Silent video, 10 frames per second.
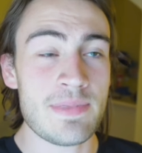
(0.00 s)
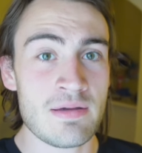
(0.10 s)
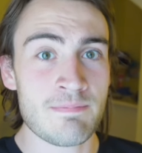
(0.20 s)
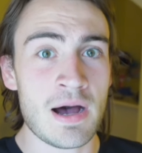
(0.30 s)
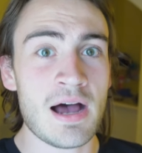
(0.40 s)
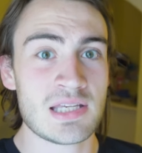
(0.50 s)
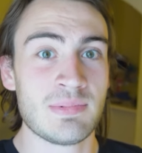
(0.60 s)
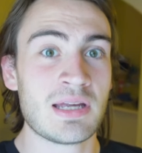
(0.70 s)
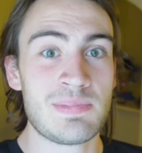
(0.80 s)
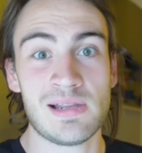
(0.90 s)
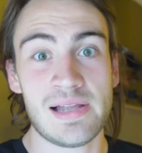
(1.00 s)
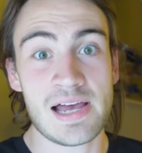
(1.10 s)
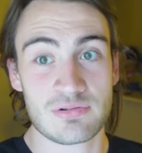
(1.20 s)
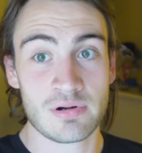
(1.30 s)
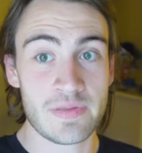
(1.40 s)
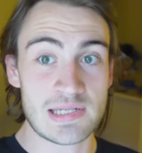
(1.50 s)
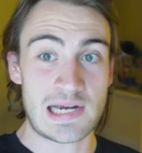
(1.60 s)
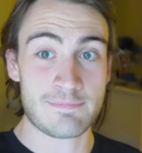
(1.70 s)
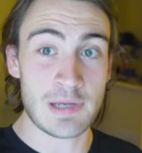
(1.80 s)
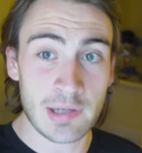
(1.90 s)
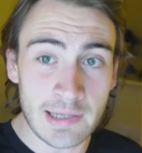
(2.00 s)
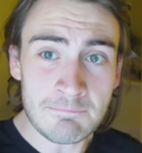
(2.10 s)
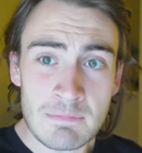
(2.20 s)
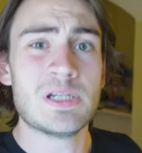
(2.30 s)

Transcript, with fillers: They possibly could be the last row in the entire building.